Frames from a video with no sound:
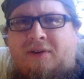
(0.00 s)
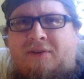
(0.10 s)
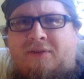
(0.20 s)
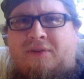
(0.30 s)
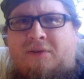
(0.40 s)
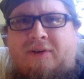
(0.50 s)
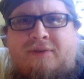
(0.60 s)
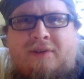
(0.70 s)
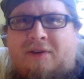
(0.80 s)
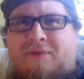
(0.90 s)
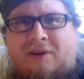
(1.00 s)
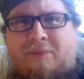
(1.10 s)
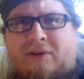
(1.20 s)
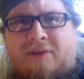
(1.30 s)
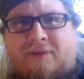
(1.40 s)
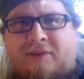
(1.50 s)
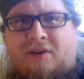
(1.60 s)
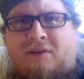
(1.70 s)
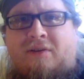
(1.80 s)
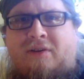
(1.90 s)
So like say if anybody's
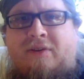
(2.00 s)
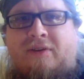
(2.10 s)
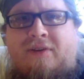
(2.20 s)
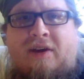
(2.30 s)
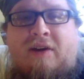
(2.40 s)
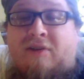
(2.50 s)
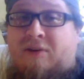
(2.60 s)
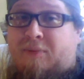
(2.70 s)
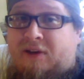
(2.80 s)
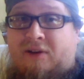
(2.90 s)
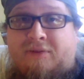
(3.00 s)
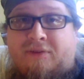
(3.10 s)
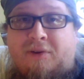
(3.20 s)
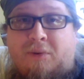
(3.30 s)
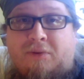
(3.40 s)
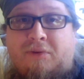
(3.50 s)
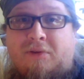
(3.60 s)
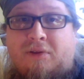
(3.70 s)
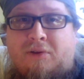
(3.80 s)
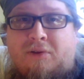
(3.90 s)
going to like if anybody else is going
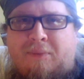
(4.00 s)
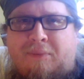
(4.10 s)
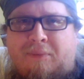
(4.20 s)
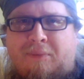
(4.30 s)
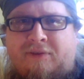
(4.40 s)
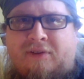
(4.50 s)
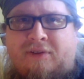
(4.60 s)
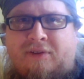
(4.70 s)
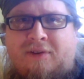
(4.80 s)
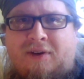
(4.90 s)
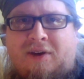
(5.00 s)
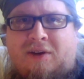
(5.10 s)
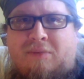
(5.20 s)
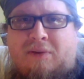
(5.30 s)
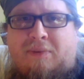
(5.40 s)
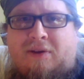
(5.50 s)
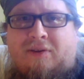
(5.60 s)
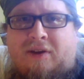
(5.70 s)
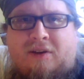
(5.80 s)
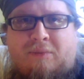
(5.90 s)
through the learning process, maybe
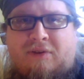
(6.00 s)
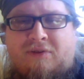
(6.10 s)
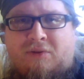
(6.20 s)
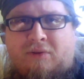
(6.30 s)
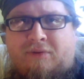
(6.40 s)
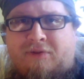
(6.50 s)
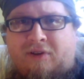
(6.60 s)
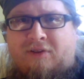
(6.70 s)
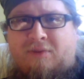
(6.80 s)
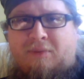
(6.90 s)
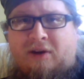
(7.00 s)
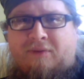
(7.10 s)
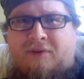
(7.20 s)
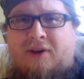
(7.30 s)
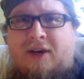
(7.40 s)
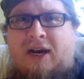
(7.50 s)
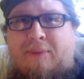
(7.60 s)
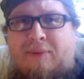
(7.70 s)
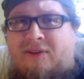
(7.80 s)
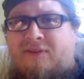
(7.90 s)
like it'd be sort of like some kind of
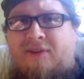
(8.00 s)
comment